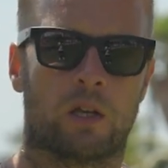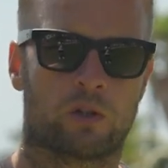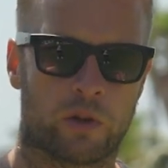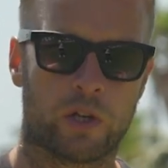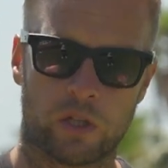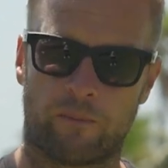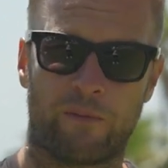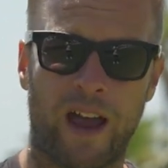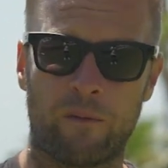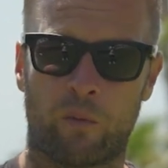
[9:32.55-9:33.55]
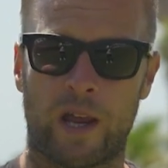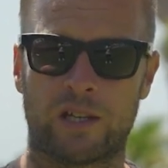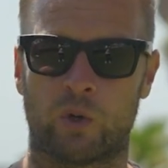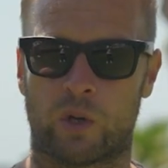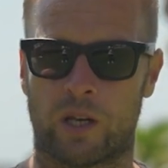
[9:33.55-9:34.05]
So there's 5
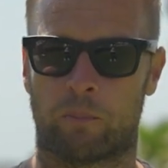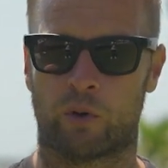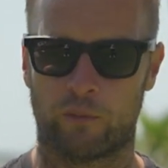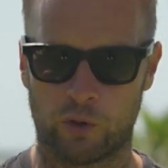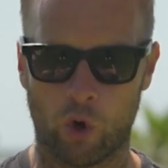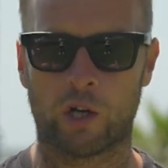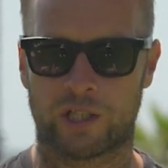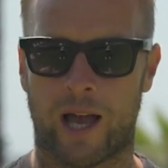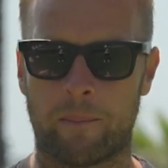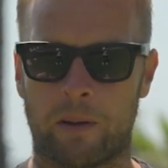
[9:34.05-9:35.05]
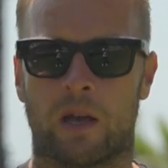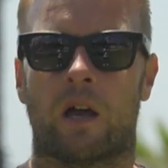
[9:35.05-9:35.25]
ways you can improve your jab.